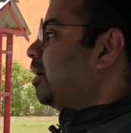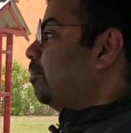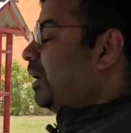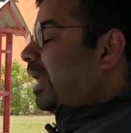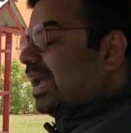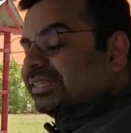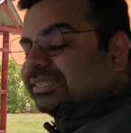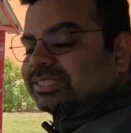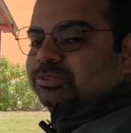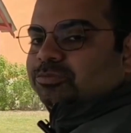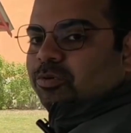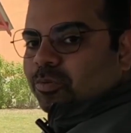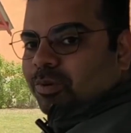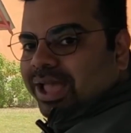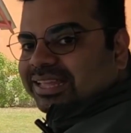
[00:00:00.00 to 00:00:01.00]
compliances
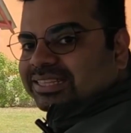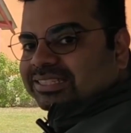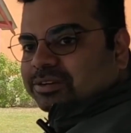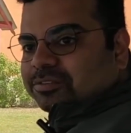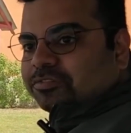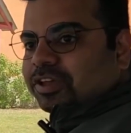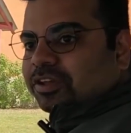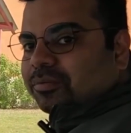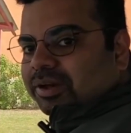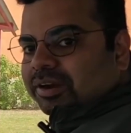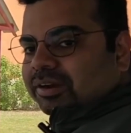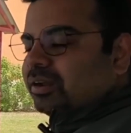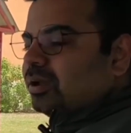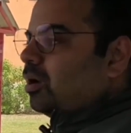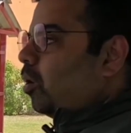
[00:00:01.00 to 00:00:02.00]
for vans in
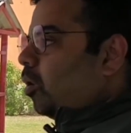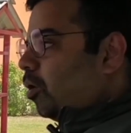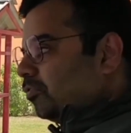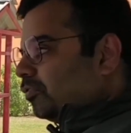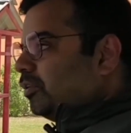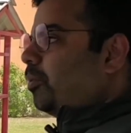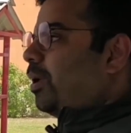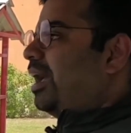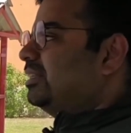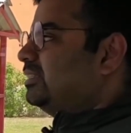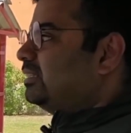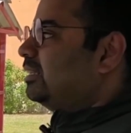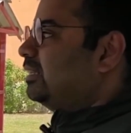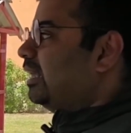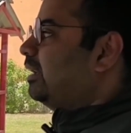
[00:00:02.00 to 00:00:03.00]
favor of the
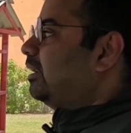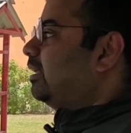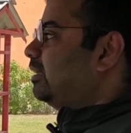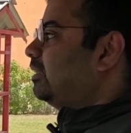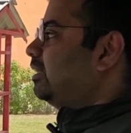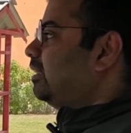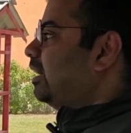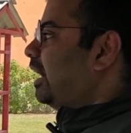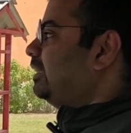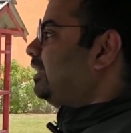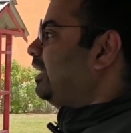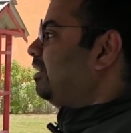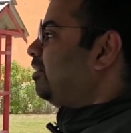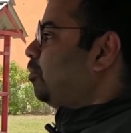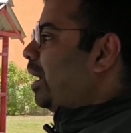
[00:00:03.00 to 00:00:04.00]
vans, then I
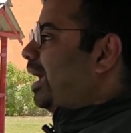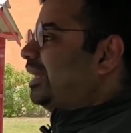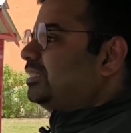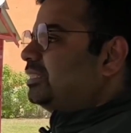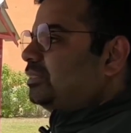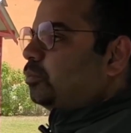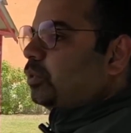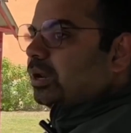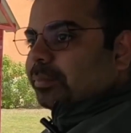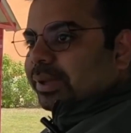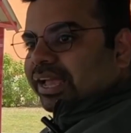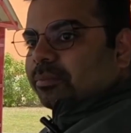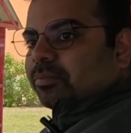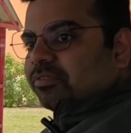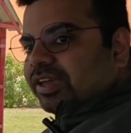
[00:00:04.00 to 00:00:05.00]
think vans will
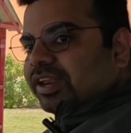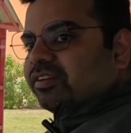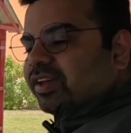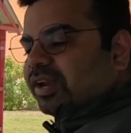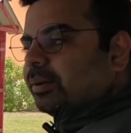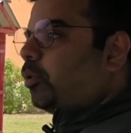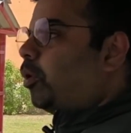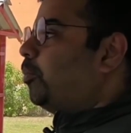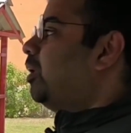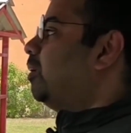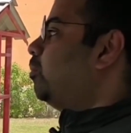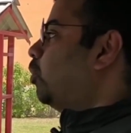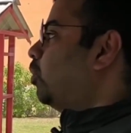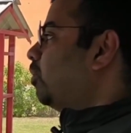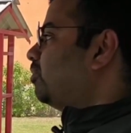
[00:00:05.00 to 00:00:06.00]
become a very, very
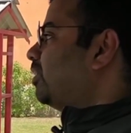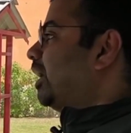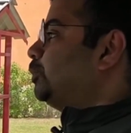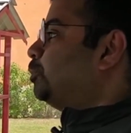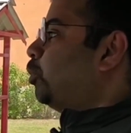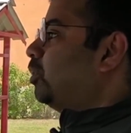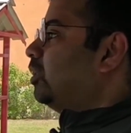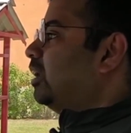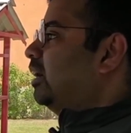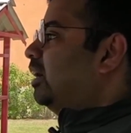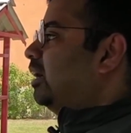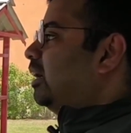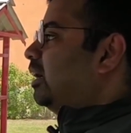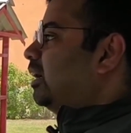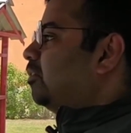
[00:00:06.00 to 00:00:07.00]
popular mode of transport.
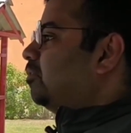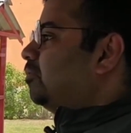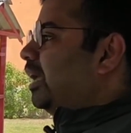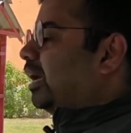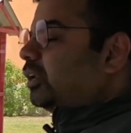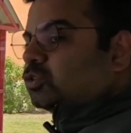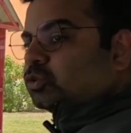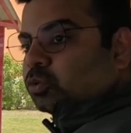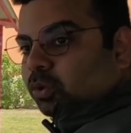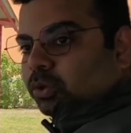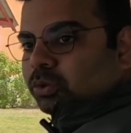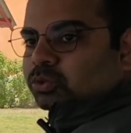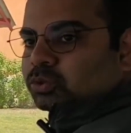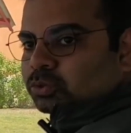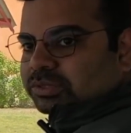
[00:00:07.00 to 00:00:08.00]
We are so
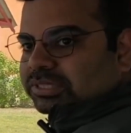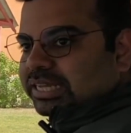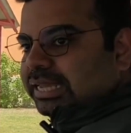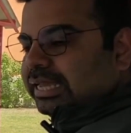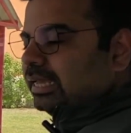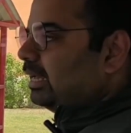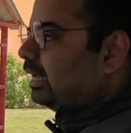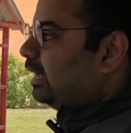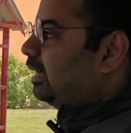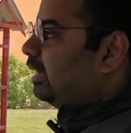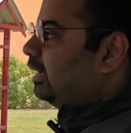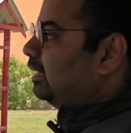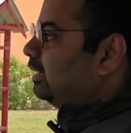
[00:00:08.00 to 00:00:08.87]
used to seeing